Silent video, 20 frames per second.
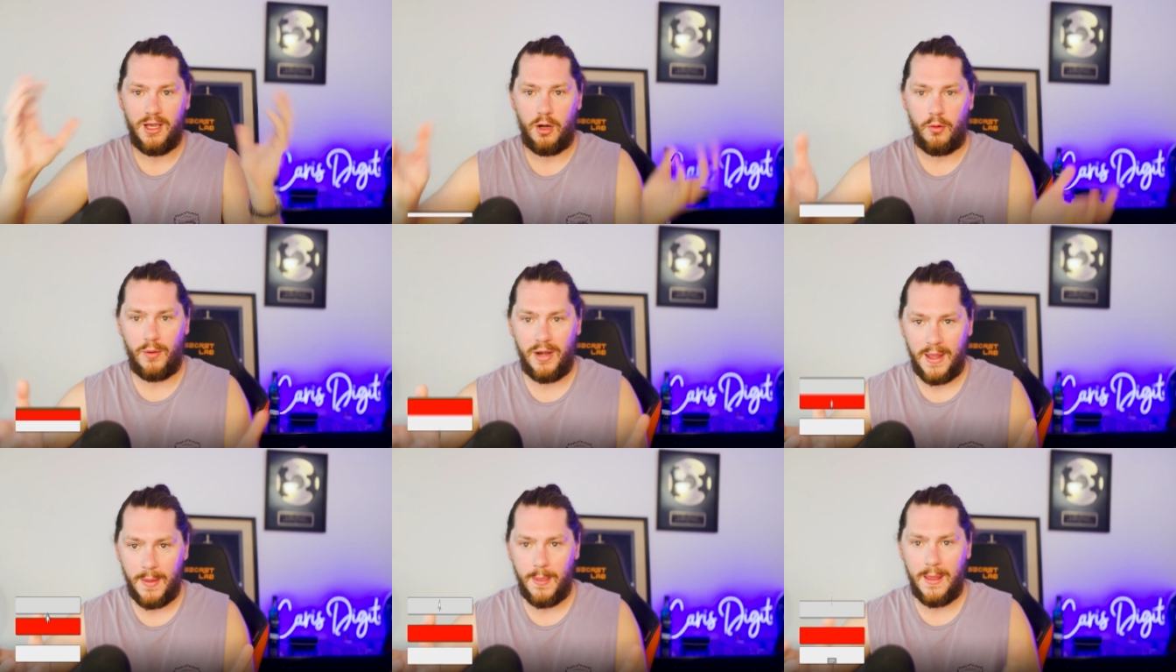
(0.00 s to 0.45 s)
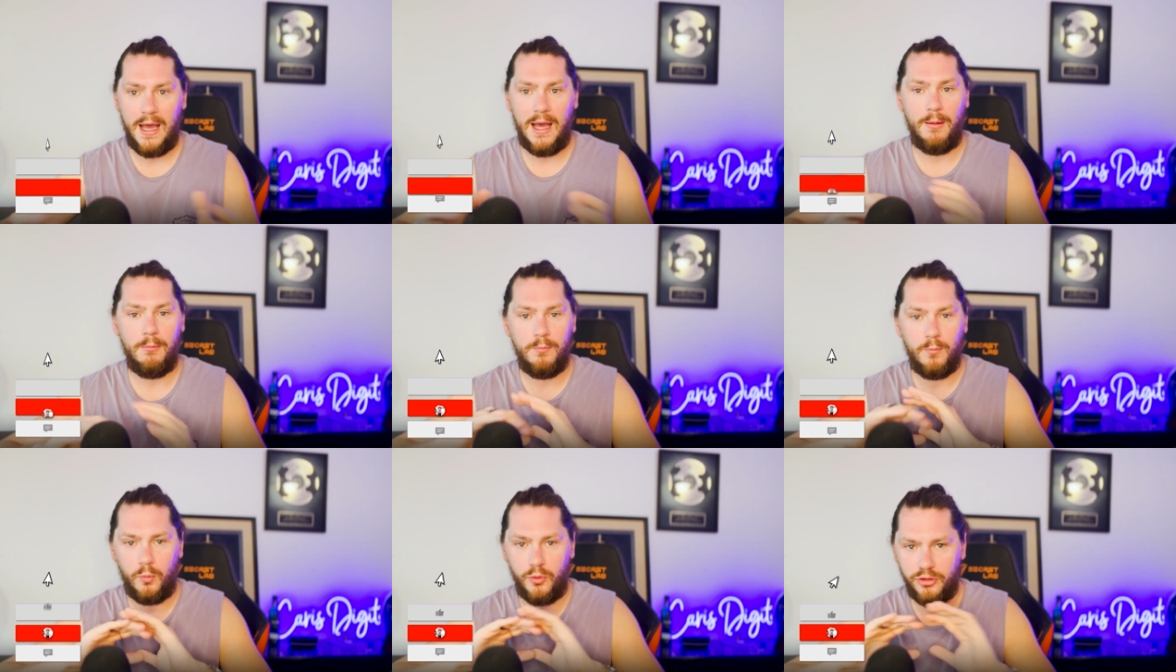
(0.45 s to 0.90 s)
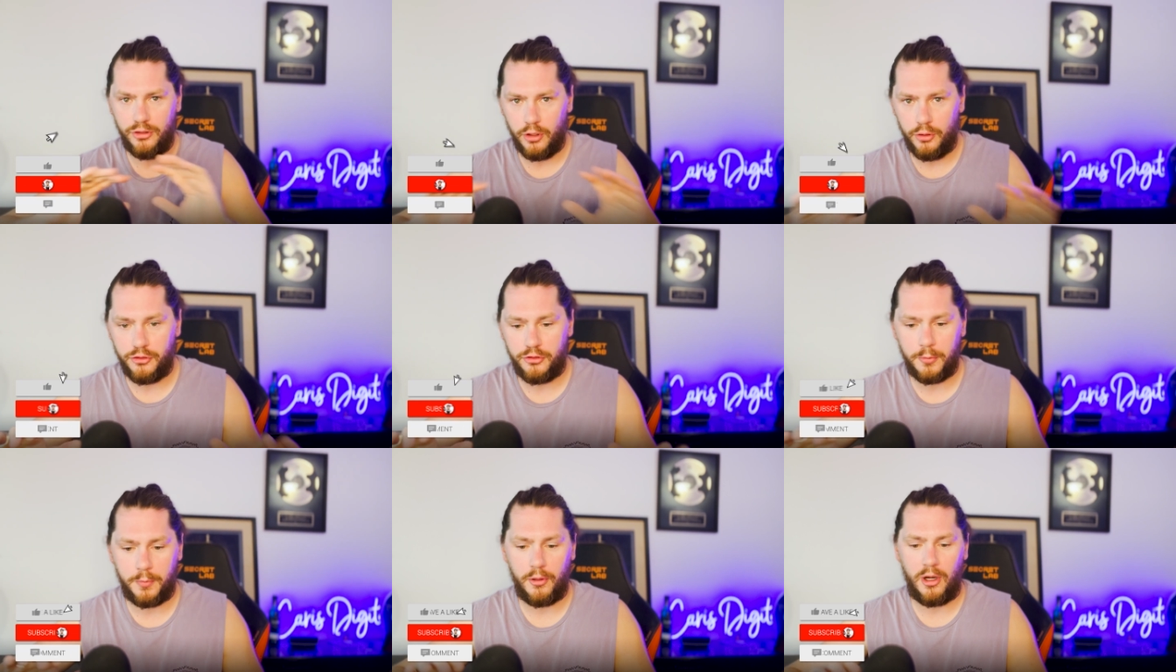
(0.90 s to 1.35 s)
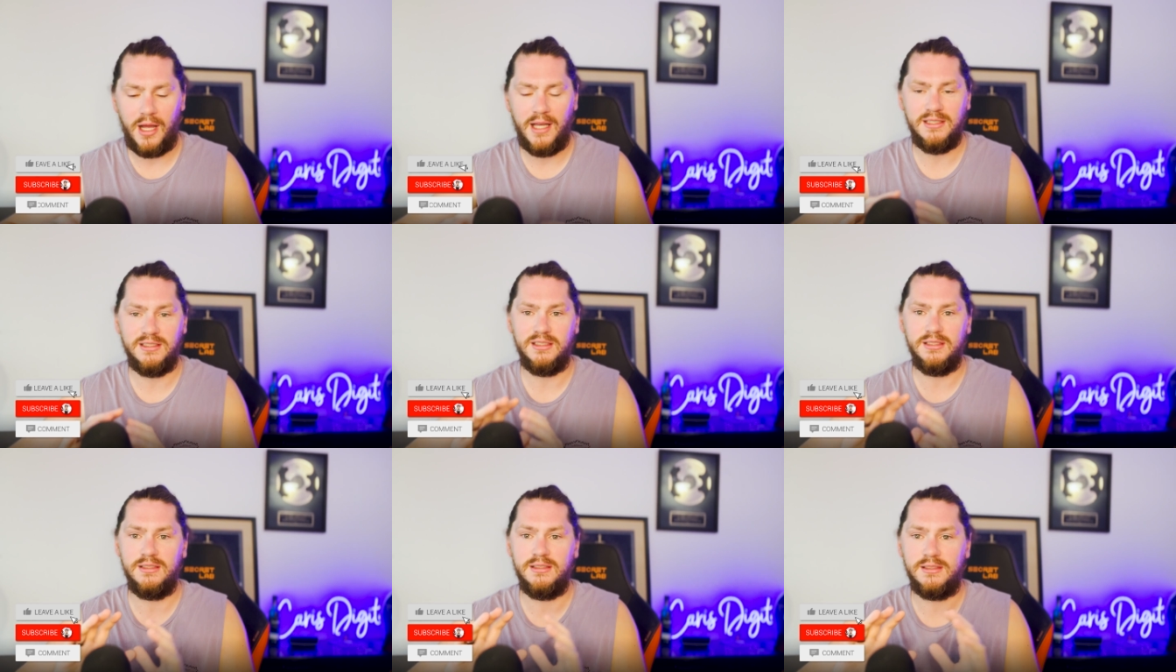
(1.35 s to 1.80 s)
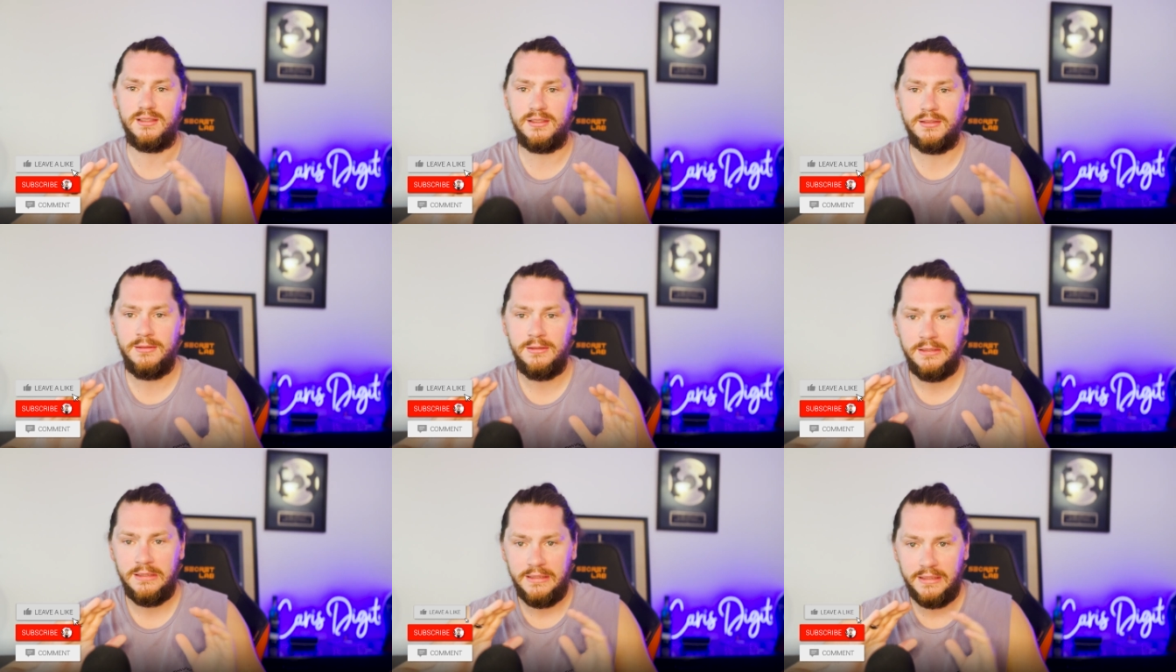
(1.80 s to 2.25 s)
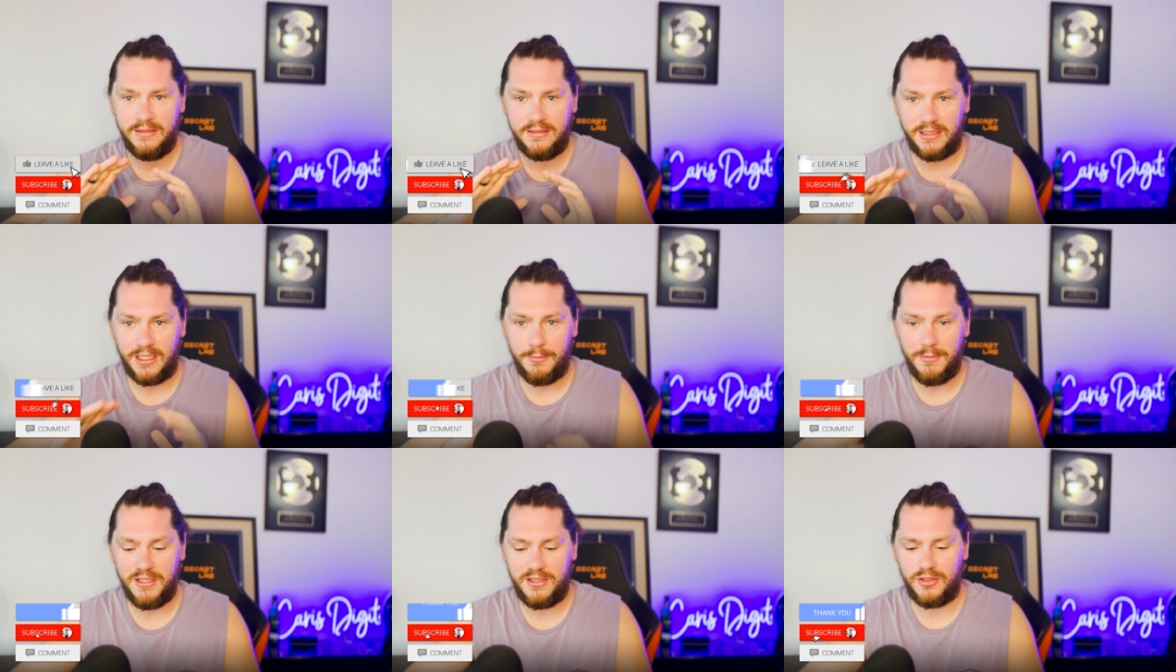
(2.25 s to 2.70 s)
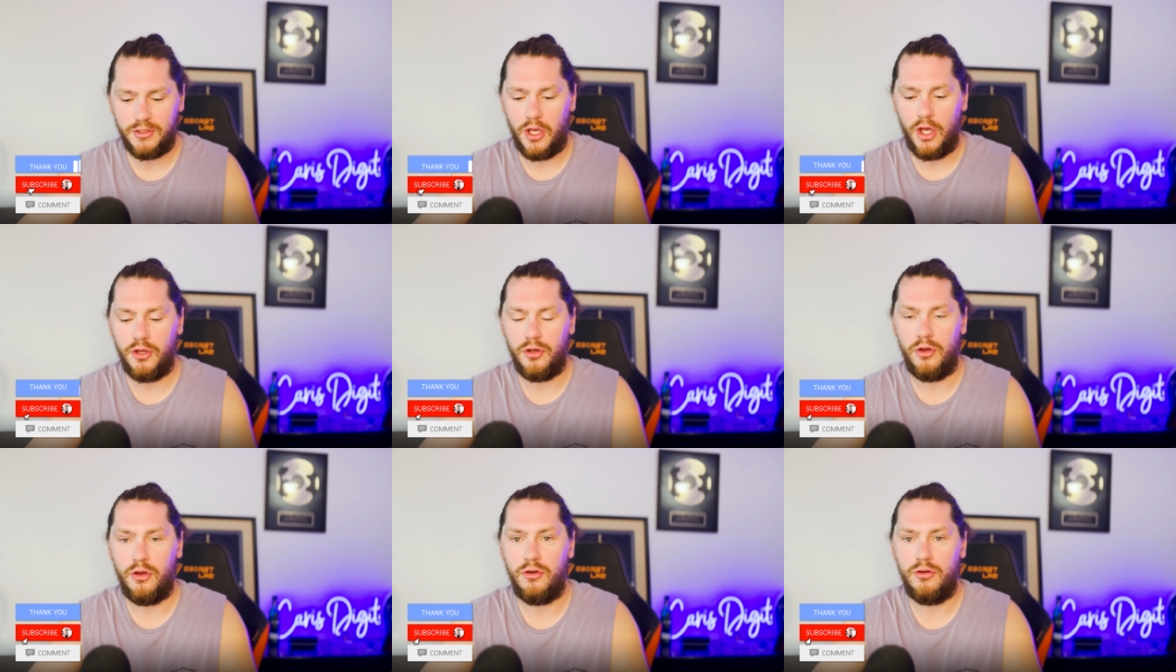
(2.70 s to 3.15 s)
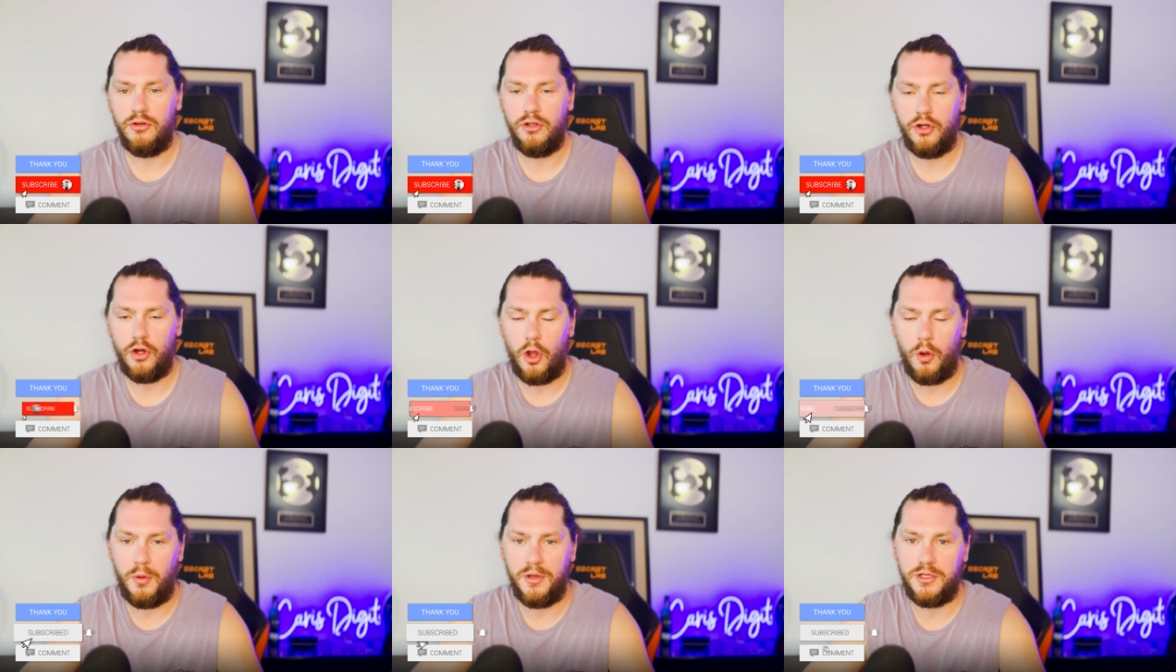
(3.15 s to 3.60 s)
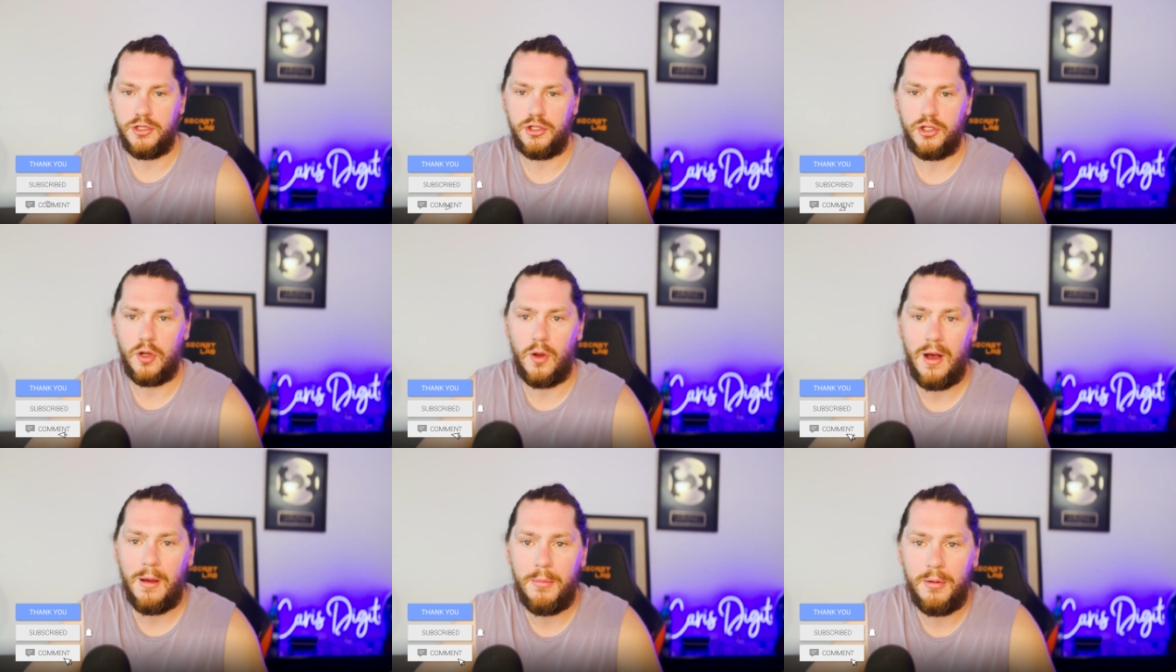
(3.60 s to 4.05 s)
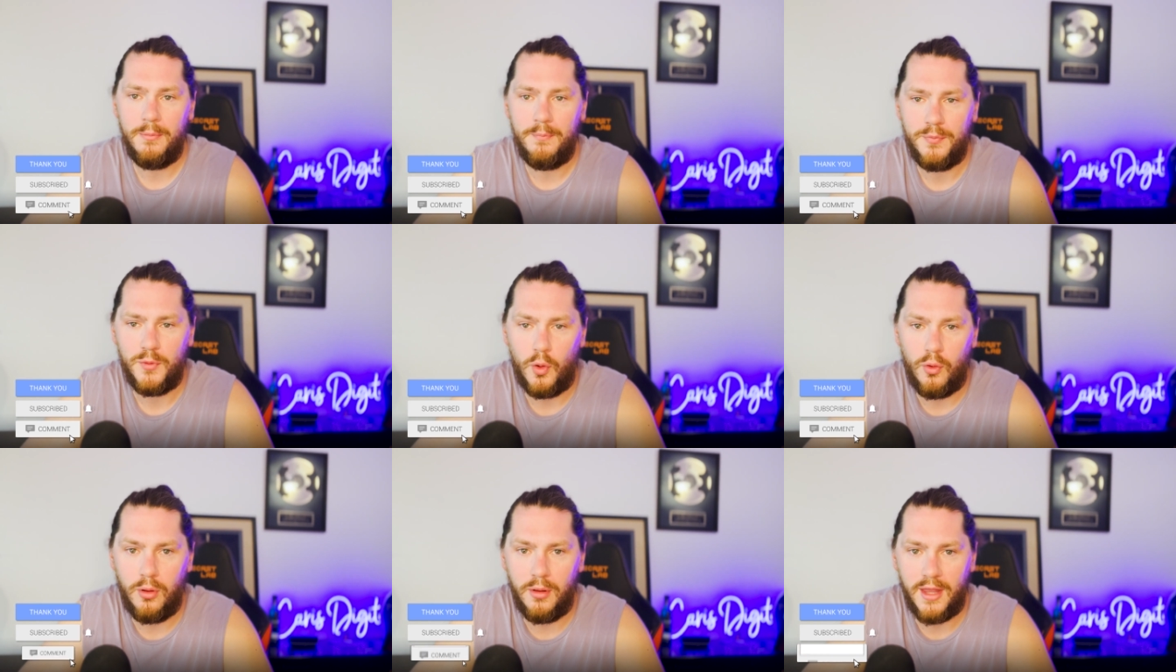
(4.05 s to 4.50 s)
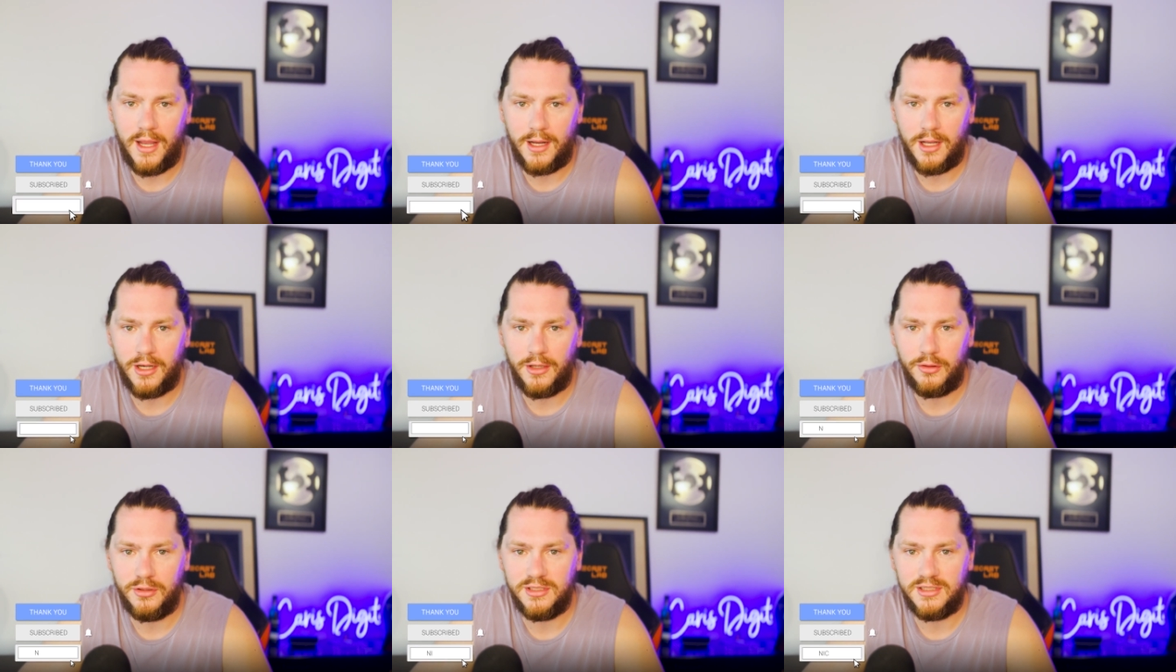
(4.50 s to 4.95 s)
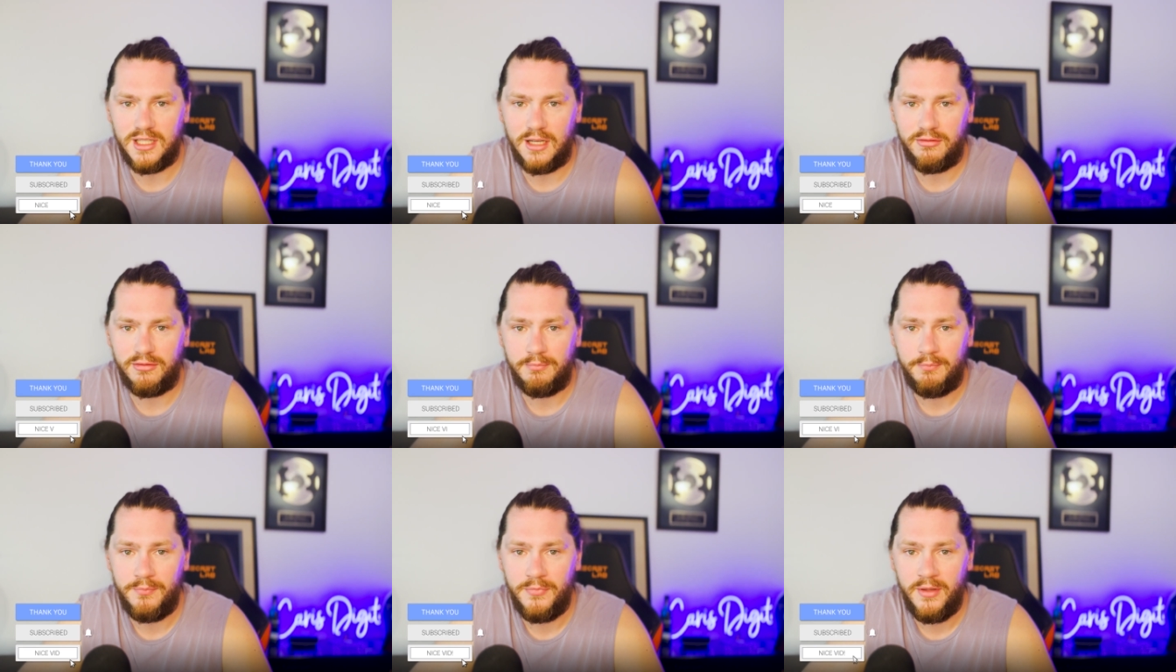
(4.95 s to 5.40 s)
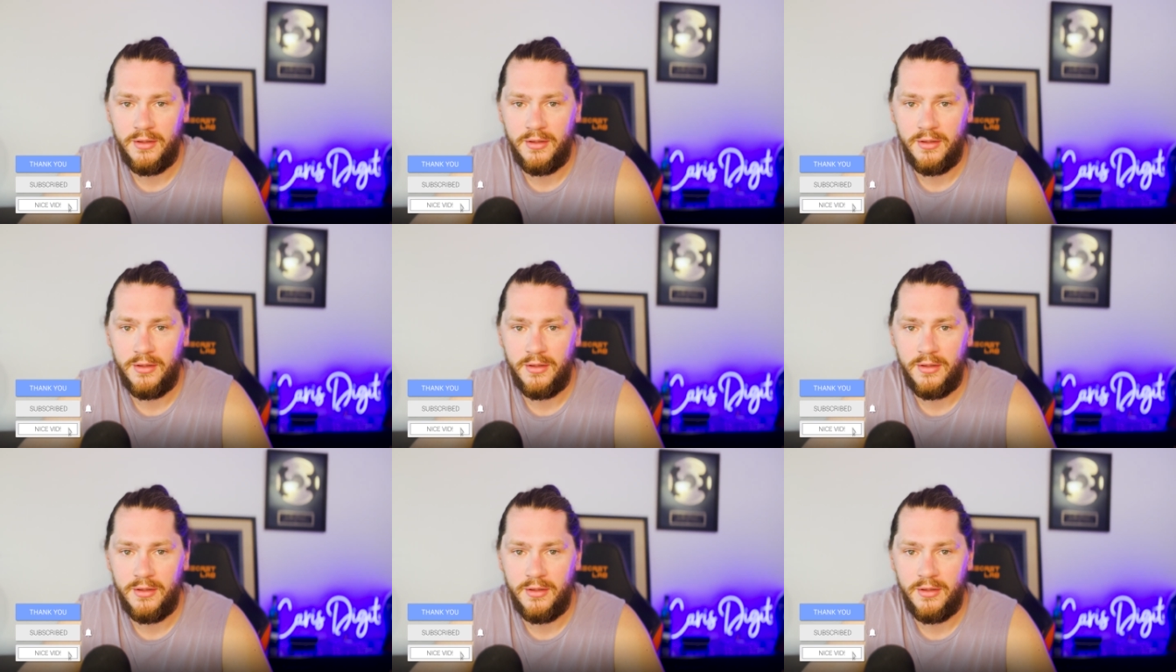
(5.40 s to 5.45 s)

around that, with no surprises. It's going to be certain, you know, when to show up, all that kind of good stuff.